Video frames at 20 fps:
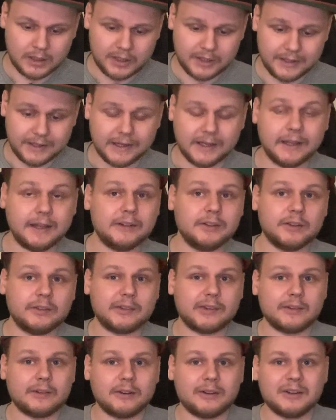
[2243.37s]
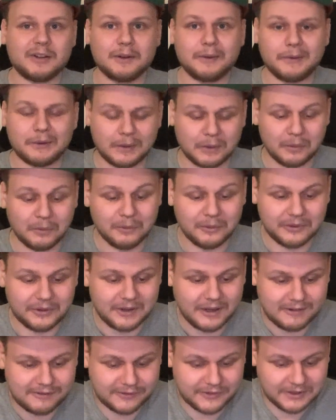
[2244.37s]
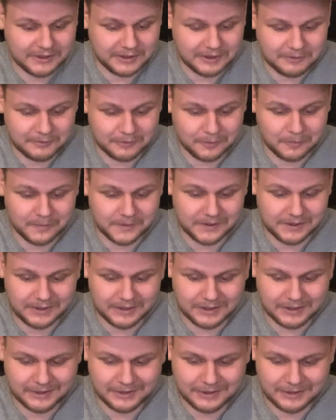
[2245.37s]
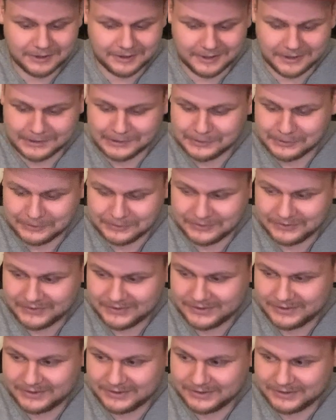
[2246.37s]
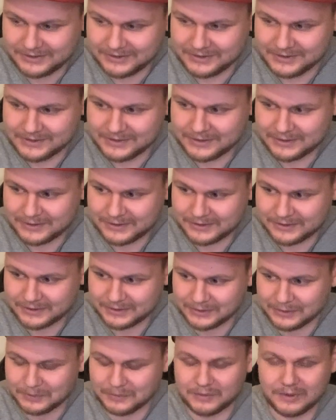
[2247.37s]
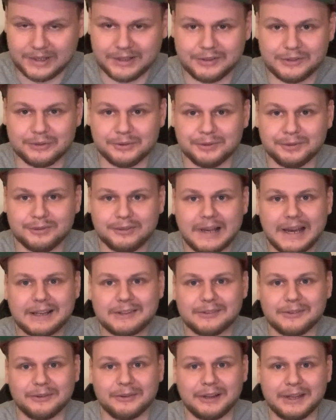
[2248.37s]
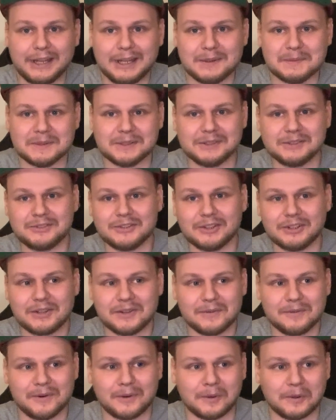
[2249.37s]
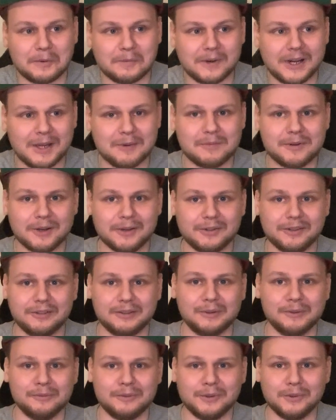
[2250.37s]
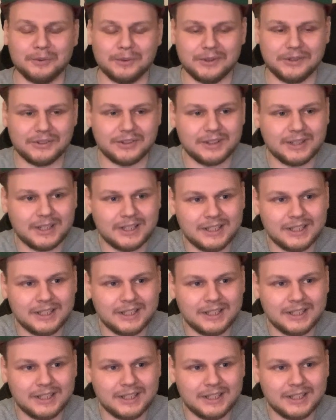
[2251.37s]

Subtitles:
Yeah, and as a closer, I think would be a good way to reflect on gaming, just from my personal view, is